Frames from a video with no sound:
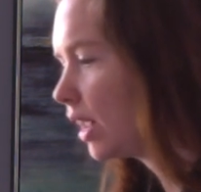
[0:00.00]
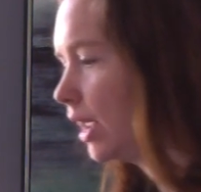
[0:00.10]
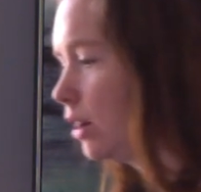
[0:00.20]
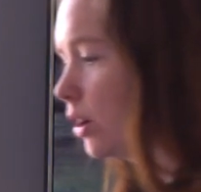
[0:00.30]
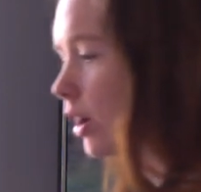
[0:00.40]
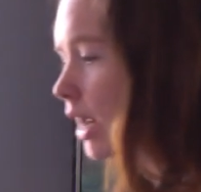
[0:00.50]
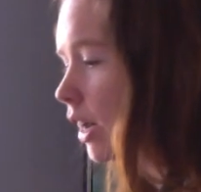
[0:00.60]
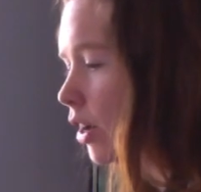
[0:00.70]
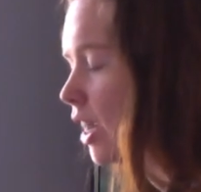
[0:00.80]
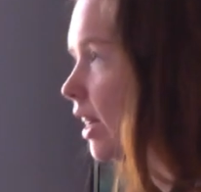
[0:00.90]
and kind
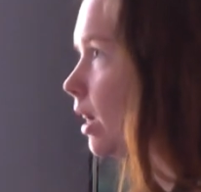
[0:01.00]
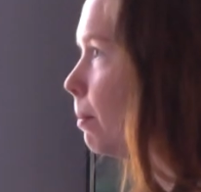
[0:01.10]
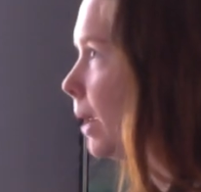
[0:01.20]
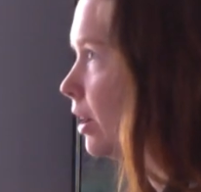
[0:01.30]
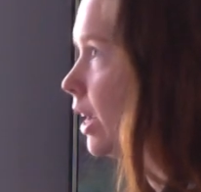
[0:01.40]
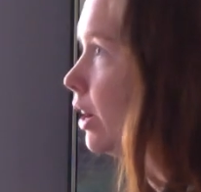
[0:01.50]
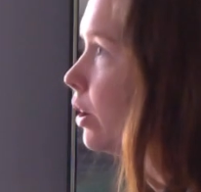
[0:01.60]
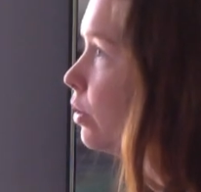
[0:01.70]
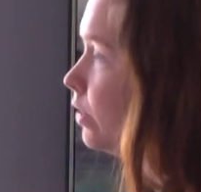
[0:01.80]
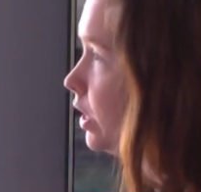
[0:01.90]
of create like a barrier
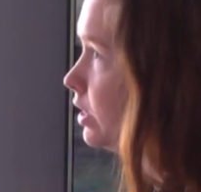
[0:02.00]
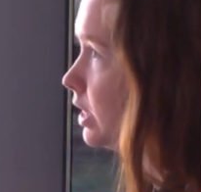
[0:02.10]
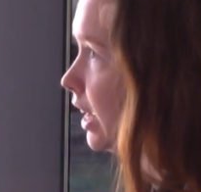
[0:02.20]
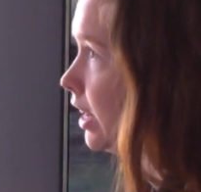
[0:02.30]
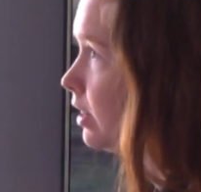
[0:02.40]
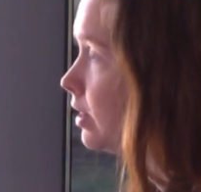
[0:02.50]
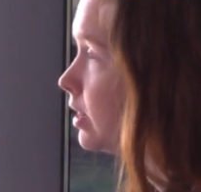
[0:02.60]
over your skin.